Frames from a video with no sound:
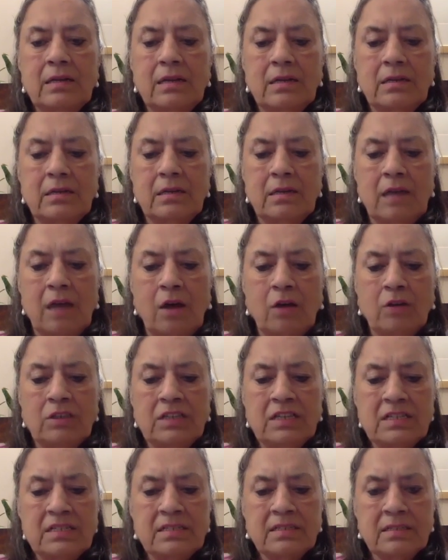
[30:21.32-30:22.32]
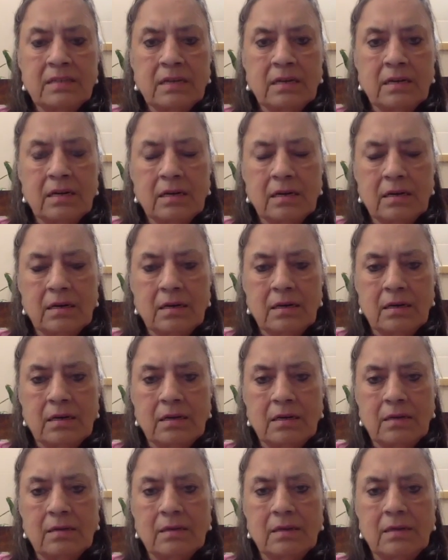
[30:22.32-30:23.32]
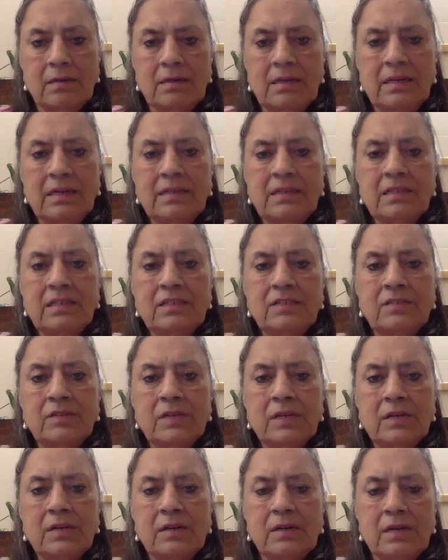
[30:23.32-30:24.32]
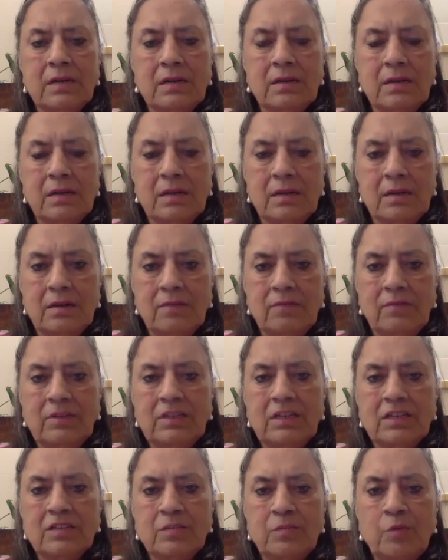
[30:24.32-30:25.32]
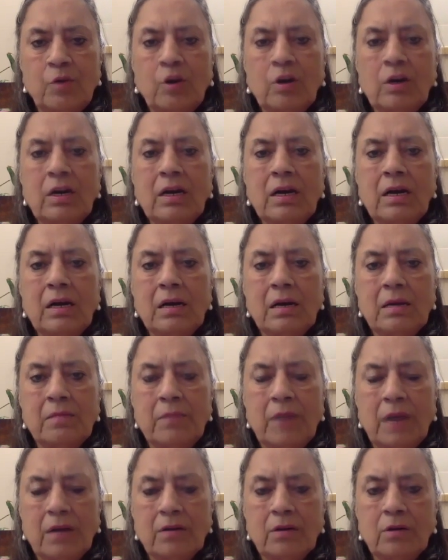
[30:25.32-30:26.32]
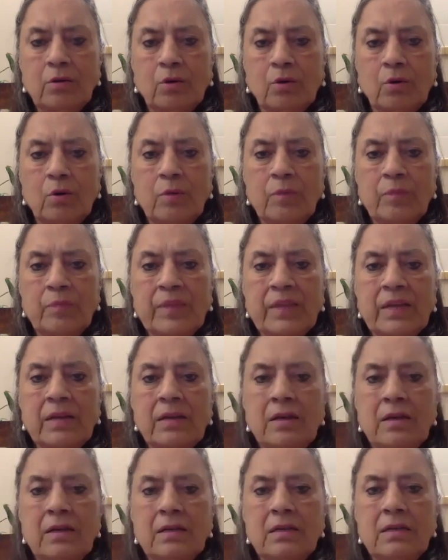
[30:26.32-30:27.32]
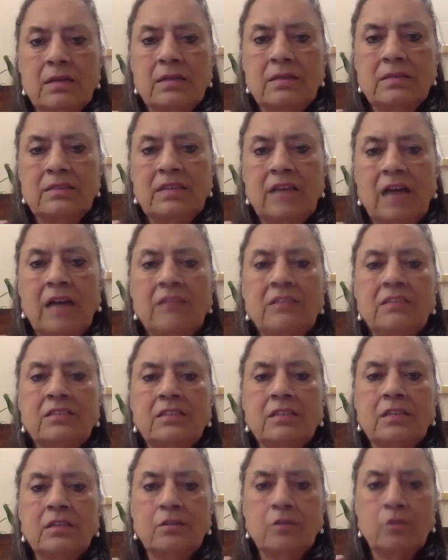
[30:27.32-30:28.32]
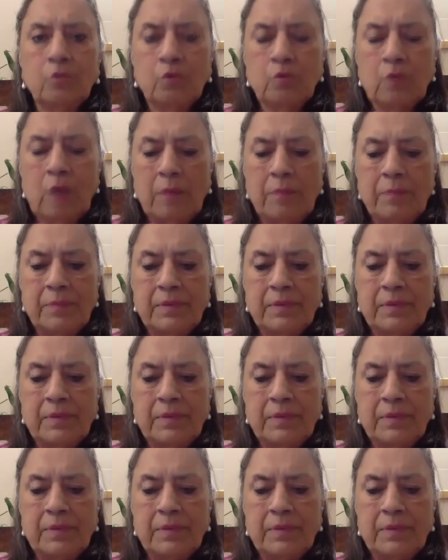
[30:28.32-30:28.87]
Now, this lady is with a smaller bungalow. Sons grew up,